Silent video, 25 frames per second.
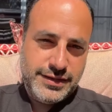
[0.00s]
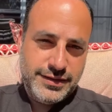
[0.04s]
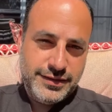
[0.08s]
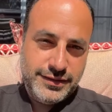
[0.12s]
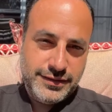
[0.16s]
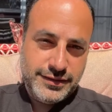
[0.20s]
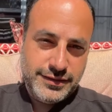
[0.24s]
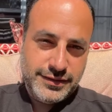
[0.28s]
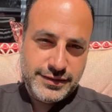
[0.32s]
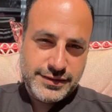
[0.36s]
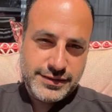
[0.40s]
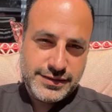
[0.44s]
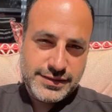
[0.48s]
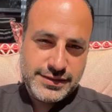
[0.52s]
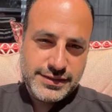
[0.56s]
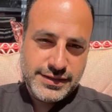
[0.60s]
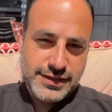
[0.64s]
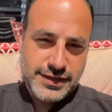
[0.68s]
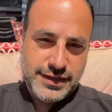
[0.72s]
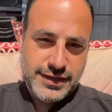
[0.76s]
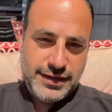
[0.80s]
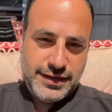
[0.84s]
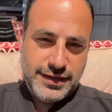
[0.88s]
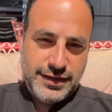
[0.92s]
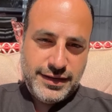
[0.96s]
he is
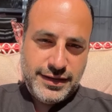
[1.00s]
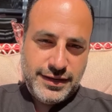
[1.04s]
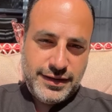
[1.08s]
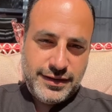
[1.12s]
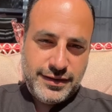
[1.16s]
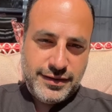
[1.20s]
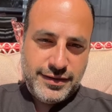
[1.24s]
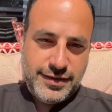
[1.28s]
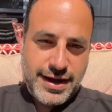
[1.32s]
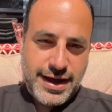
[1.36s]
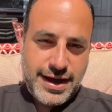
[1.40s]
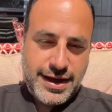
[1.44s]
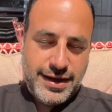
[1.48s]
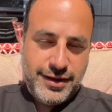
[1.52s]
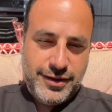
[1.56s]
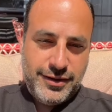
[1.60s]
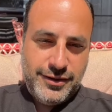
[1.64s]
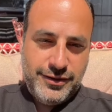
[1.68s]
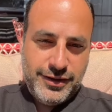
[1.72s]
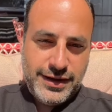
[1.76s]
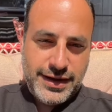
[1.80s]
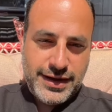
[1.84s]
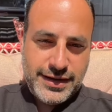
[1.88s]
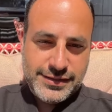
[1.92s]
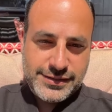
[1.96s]

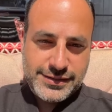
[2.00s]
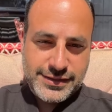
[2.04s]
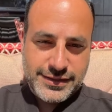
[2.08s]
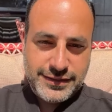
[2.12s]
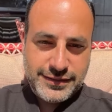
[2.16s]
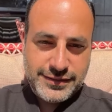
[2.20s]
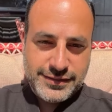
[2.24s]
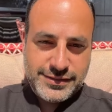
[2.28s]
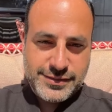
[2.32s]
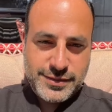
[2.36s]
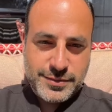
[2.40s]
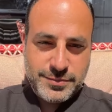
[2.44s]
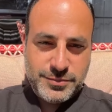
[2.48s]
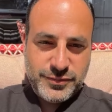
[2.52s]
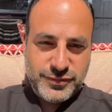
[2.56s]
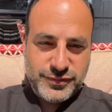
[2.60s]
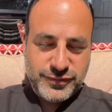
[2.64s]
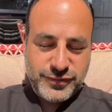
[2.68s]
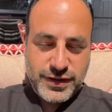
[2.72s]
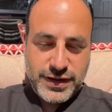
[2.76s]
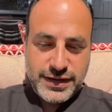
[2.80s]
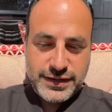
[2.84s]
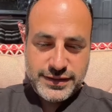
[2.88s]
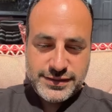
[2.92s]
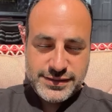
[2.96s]
now asking some
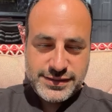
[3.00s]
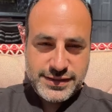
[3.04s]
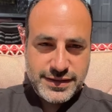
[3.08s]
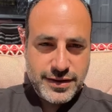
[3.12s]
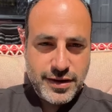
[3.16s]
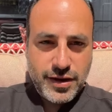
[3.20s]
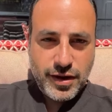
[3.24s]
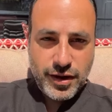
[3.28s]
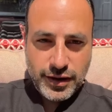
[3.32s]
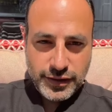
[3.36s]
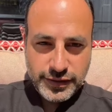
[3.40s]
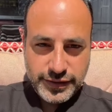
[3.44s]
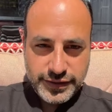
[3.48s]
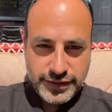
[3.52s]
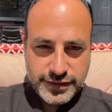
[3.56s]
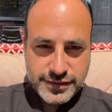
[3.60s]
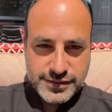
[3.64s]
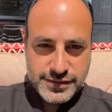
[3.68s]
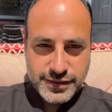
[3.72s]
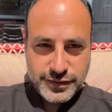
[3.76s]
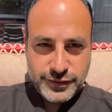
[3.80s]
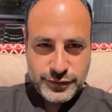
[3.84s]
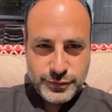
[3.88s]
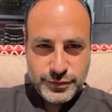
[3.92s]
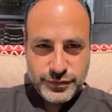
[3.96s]
friends and
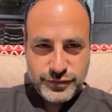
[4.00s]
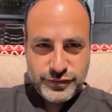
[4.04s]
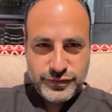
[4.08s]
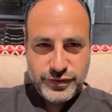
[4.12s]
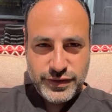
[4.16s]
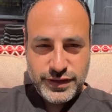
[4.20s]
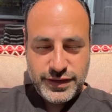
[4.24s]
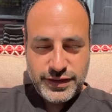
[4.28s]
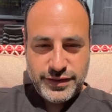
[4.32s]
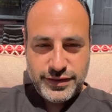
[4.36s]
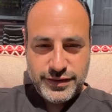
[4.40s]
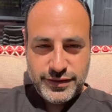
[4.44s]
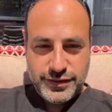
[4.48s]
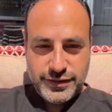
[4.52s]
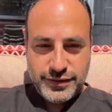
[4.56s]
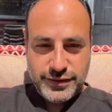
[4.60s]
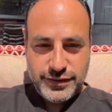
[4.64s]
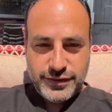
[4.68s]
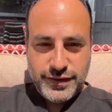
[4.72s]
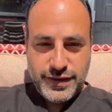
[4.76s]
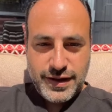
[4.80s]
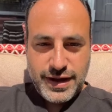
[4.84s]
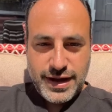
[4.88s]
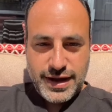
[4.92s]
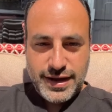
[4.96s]
colleagues to do a
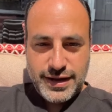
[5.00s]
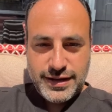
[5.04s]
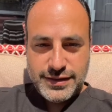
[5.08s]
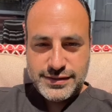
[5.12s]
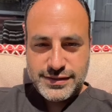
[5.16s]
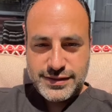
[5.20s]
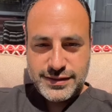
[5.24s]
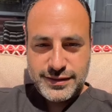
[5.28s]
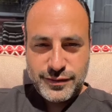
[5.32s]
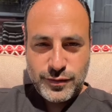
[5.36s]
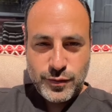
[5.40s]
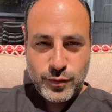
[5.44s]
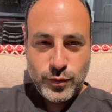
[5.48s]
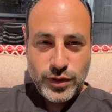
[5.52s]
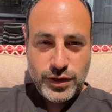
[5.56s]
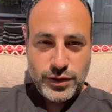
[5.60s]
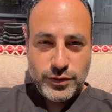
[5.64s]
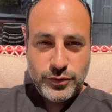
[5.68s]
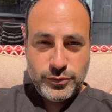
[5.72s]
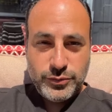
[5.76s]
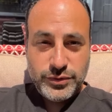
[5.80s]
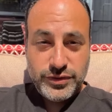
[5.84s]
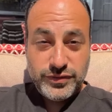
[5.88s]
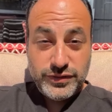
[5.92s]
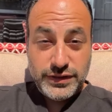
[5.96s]
video asking
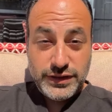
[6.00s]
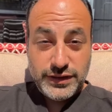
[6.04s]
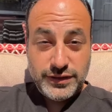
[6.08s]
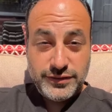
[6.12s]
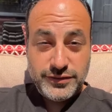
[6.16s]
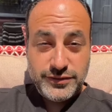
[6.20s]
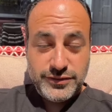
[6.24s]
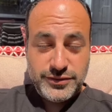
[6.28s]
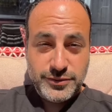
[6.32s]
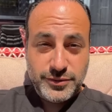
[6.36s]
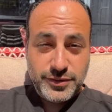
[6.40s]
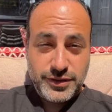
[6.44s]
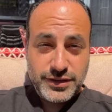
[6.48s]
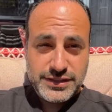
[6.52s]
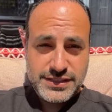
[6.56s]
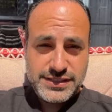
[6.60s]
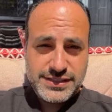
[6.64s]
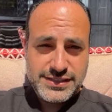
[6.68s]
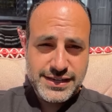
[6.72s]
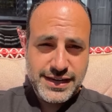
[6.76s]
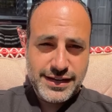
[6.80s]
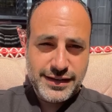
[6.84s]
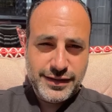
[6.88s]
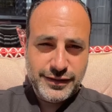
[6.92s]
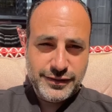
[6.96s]
what we've done to
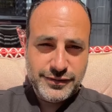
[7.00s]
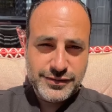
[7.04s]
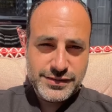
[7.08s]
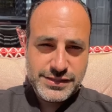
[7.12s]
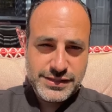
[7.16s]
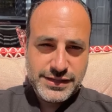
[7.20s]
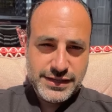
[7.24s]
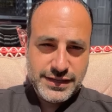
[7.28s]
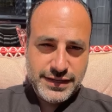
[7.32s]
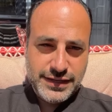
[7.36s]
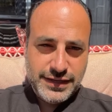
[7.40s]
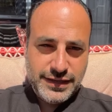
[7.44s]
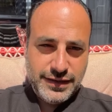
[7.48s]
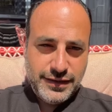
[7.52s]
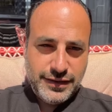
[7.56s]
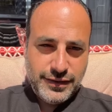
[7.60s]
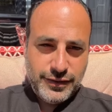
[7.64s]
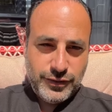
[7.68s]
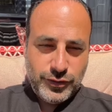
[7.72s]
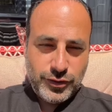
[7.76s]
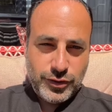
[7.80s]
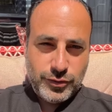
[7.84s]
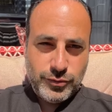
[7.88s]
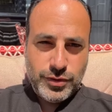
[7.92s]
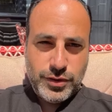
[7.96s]
ourselves
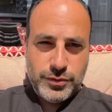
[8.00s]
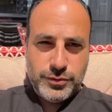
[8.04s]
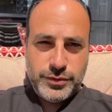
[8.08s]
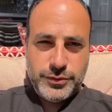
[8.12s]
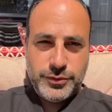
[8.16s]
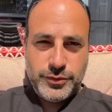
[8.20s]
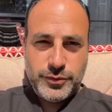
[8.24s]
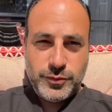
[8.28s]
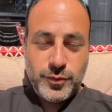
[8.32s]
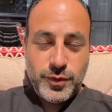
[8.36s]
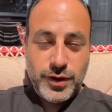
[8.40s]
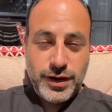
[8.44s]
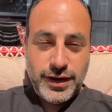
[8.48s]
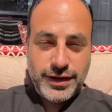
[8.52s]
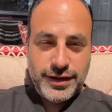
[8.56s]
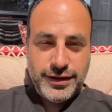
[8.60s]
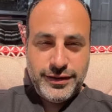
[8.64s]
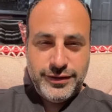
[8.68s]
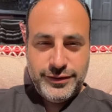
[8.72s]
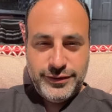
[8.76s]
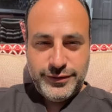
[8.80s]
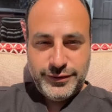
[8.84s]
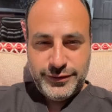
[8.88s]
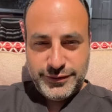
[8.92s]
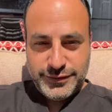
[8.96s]
or what we would want
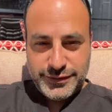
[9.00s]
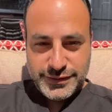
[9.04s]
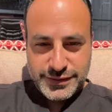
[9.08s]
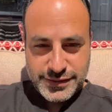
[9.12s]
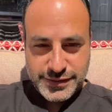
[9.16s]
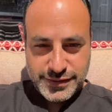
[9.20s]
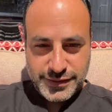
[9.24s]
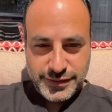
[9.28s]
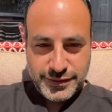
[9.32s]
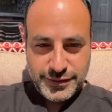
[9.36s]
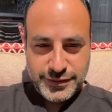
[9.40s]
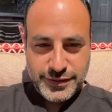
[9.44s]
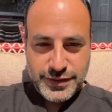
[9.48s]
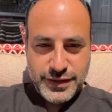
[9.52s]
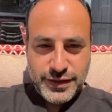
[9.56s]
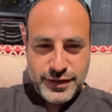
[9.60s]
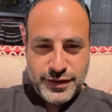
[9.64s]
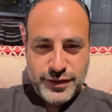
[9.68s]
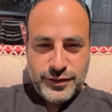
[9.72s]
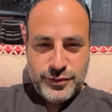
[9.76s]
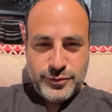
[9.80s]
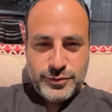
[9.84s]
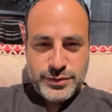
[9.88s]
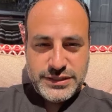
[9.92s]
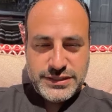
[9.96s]
to do. So
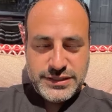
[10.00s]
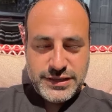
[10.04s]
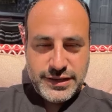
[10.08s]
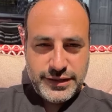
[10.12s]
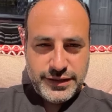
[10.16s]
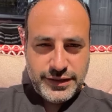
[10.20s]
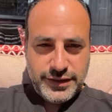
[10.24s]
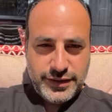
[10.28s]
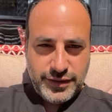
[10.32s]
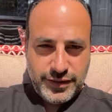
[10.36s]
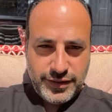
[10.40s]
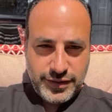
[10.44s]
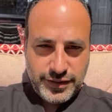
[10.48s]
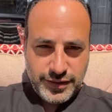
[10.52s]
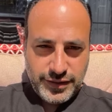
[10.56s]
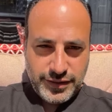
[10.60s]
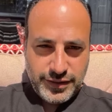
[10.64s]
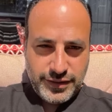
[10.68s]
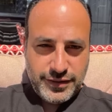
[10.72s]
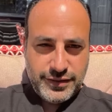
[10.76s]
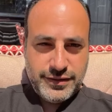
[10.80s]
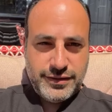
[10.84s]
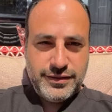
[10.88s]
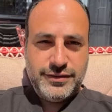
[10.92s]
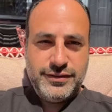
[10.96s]
we take
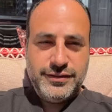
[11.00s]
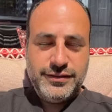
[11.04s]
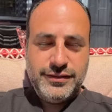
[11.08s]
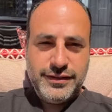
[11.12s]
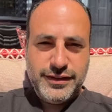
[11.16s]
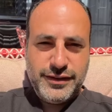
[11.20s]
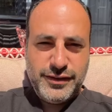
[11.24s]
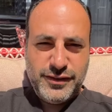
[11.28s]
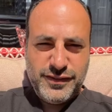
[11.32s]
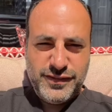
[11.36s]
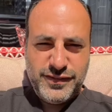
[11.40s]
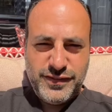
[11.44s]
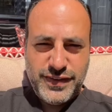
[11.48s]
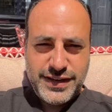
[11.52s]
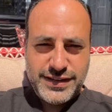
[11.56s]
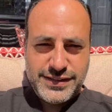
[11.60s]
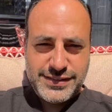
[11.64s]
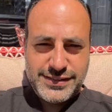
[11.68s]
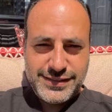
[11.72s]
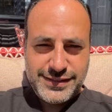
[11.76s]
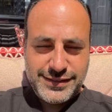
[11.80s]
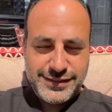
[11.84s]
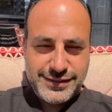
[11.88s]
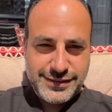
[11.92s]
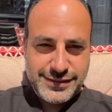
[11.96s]
our little
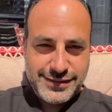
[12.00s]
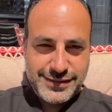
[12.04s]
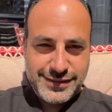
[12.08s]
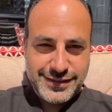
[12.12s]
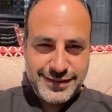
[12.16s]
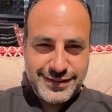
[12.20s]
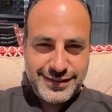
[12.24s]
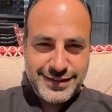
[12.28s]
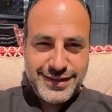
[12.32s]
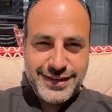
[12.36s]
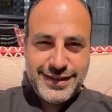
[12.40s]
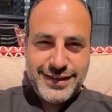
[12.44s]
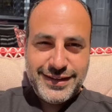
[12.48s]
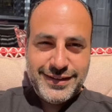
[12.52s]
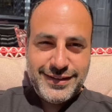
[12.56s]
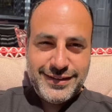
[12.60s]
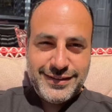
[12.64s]
faces and